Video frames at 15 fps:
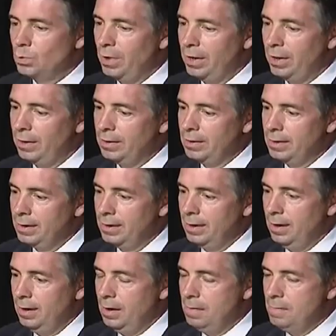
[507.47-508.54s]
where
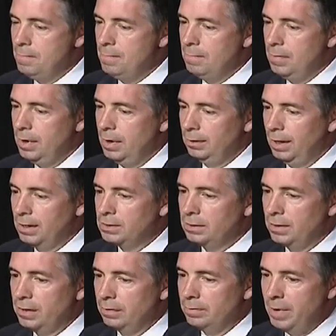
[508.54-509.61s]
um, a
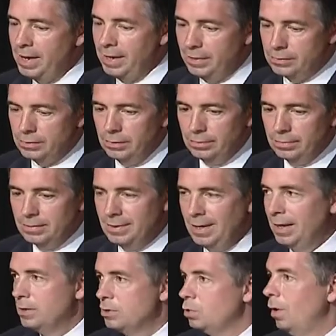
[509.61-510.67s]
legislator may introduce
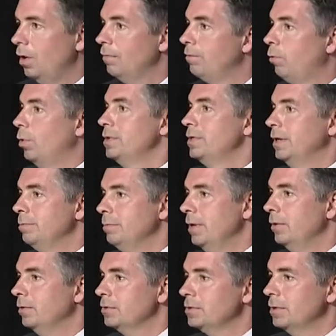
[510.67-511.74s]
10, 12, 14
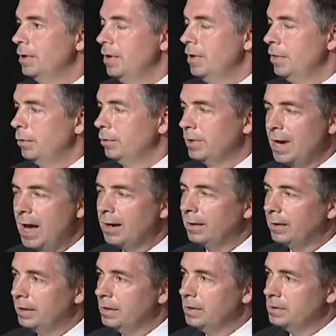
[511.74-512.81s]
bills, the
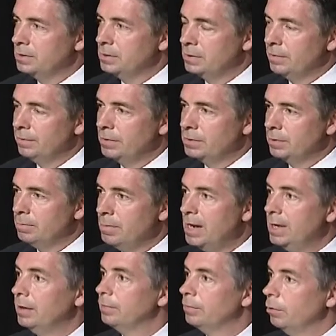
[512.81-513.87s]
reality is, is if it's a
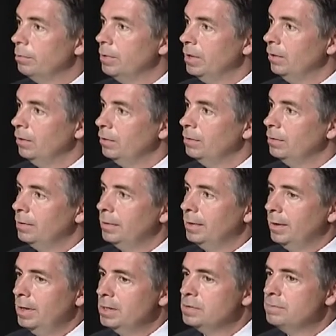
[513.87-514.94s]
meaningful bill,
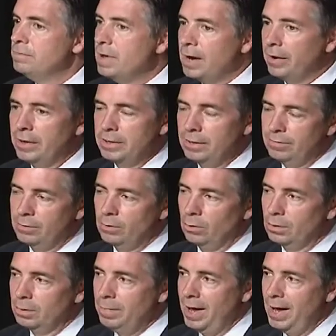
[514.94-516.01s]
it's very
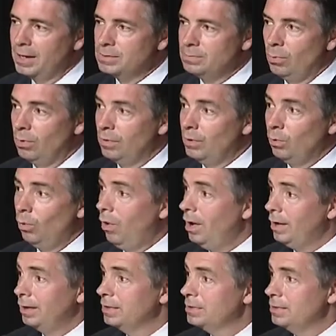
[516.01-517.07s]
difficult to pass more than
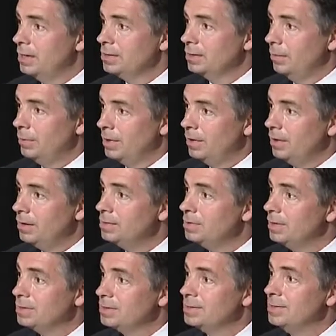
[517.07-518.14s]
one in a session. I mean,
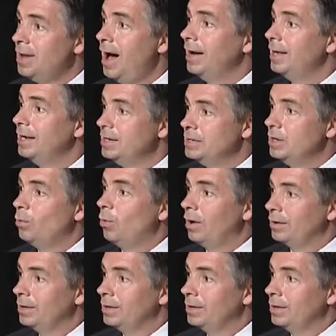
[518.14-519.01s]
it, this is not easy work